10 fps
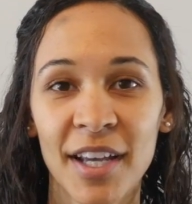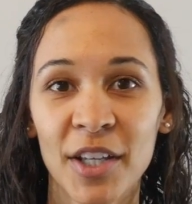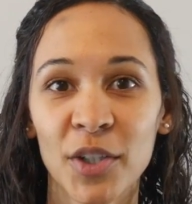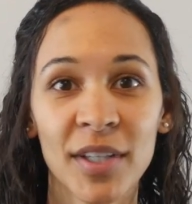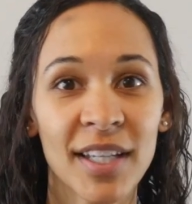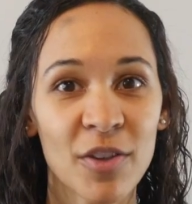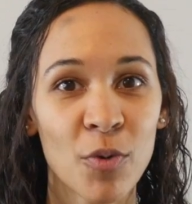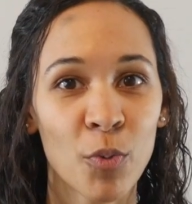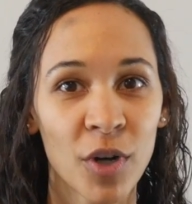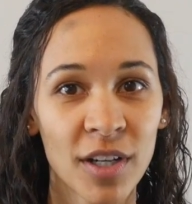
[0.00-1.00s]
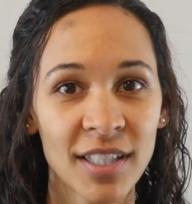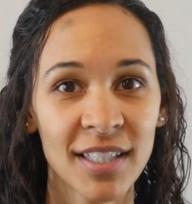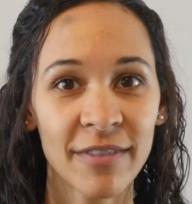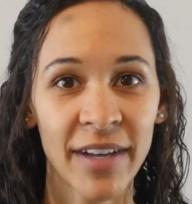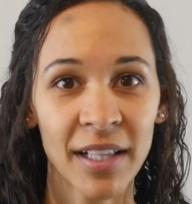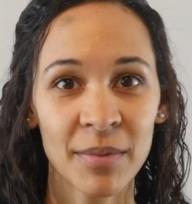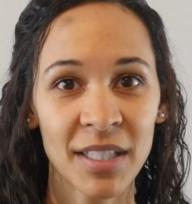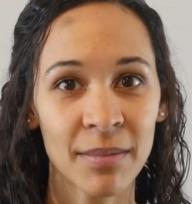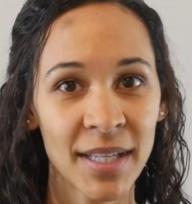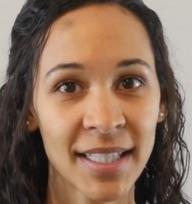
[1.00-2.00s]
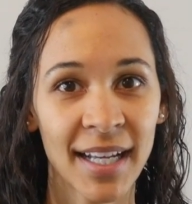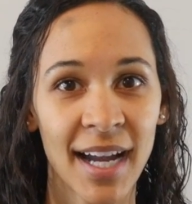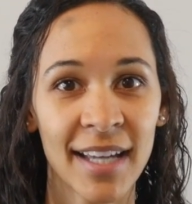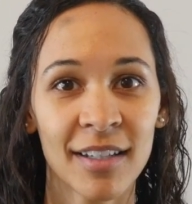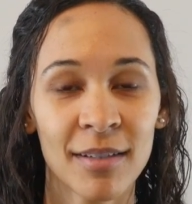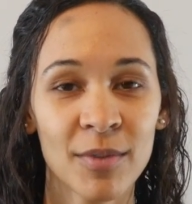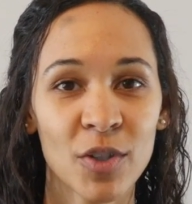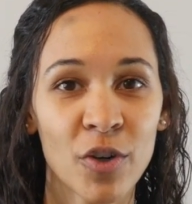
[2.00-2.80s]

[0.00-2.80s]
You can either work to develop these missing items,